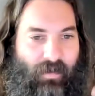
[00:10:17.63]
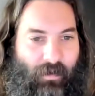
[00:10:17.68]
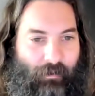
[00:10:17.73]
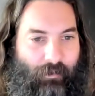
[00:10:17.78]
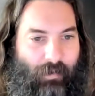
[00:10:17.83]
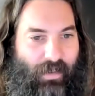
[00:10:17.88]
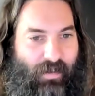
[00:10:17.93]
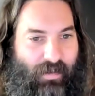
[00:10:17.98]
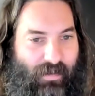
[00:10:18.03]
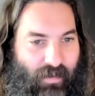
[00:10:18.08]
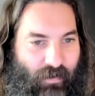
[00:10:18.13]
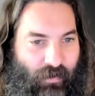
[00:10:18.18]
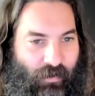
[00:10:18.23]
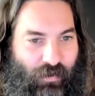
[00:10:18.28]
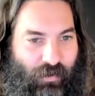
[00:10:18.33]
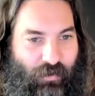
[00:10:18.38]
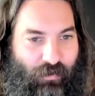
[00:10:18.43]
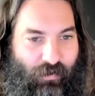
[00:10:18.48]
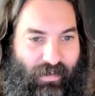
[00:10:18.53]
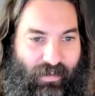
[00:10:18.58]
I'm based in
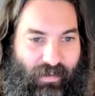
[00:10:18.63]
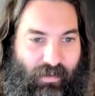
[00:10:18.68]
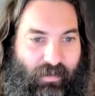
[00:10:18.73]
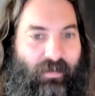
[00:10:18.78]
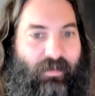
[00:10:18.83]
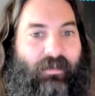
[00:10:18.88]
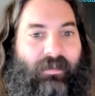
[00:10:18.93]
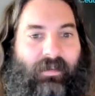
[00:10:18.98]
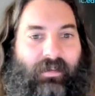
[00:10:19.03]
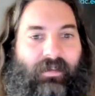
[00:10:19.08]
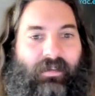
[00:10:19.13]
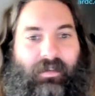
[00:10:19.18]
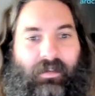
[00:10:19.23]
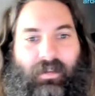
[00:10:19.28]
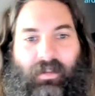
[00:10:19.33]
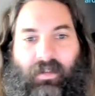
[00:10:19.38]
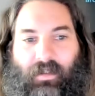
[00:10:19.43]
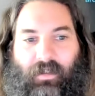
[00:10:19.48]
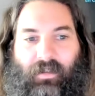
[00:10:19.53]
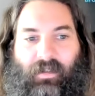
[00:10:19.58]
Australia,
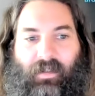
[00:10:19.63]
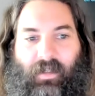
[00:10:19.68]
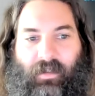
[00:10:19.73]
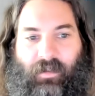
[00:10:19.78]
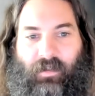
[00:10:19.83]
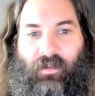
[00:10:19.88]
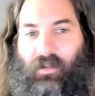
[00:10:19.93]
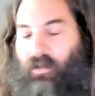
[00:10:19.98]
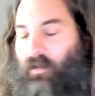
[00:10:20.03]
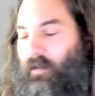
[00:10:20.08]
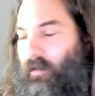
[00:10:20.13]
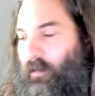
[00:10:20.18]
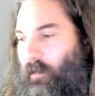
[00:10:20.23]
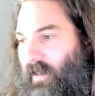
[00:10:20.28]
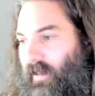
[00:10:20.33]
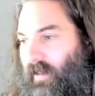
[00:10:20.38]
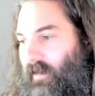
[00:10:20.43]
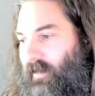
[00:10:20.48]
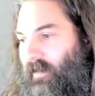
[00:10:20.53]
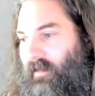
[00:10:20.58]
and so
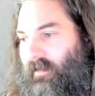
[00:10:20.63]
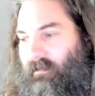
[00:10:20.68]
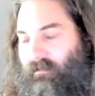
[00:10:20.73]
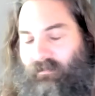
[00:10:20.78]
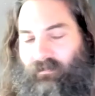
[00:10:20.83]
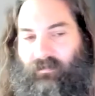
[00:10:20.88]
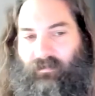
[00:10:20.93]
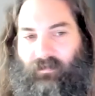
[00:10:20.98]
we are